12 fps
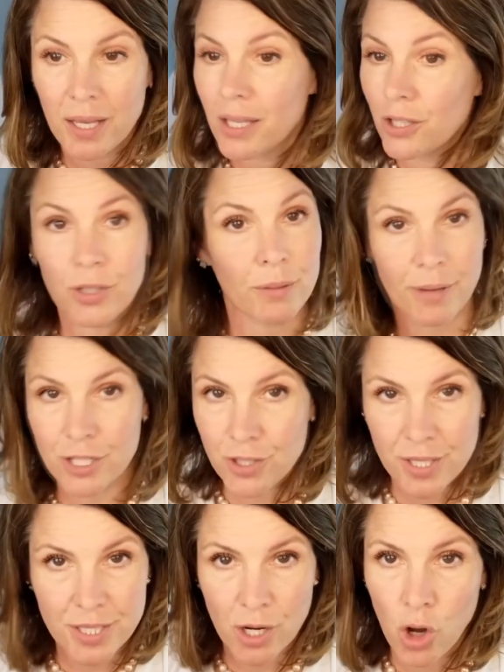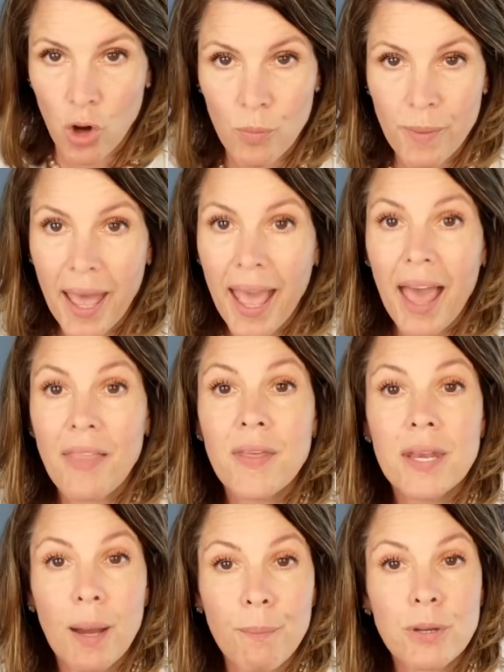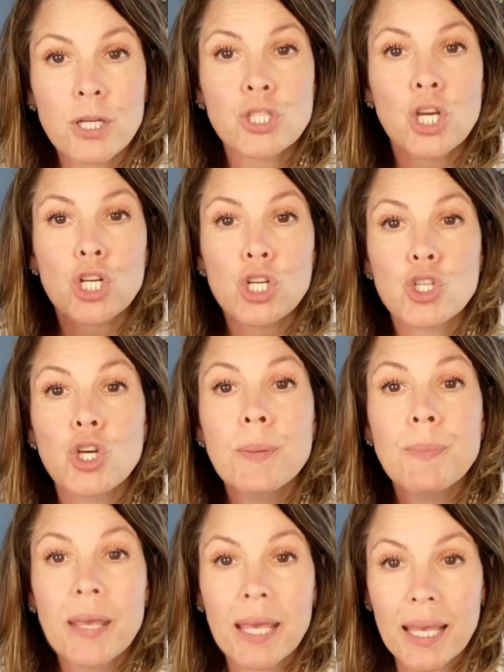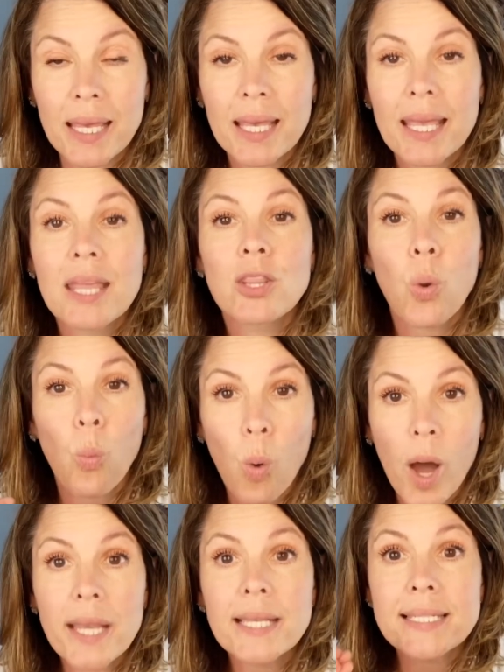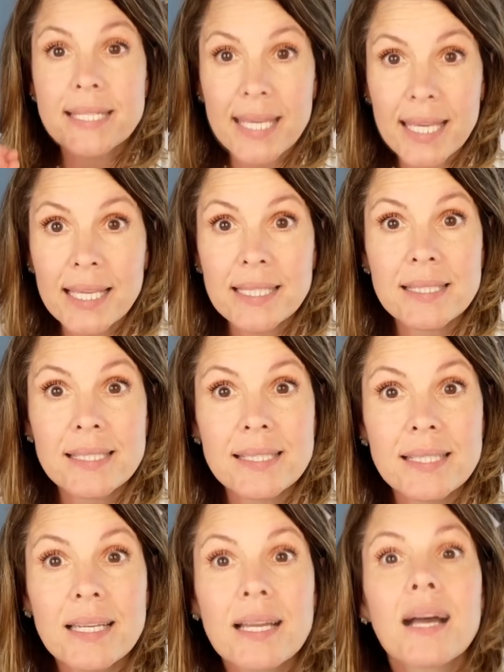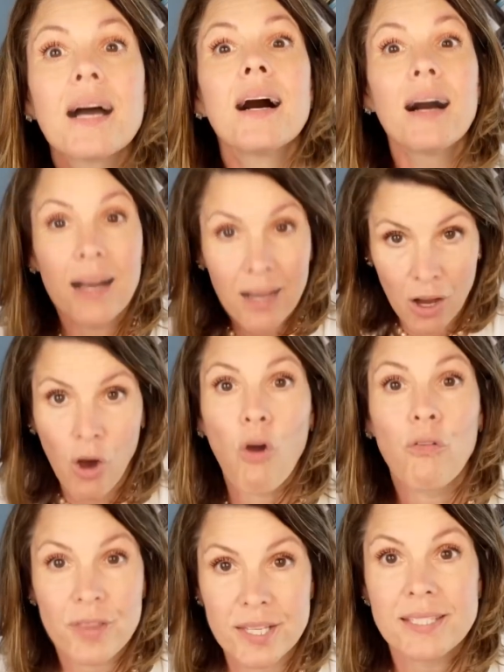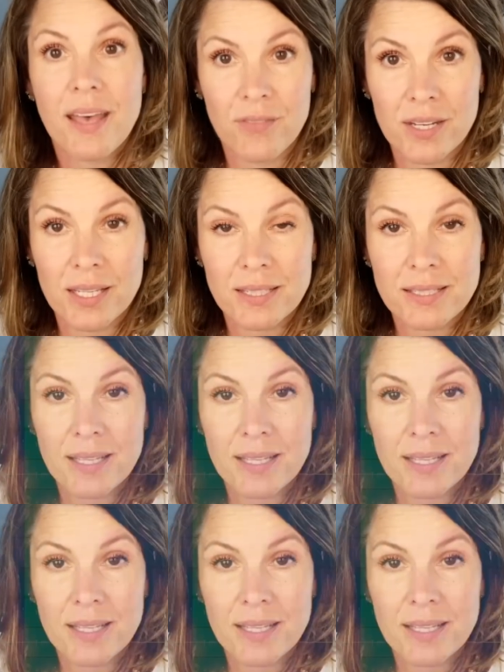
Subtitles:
You can measure this at home, and the numbers should be in the 110s over the 70s.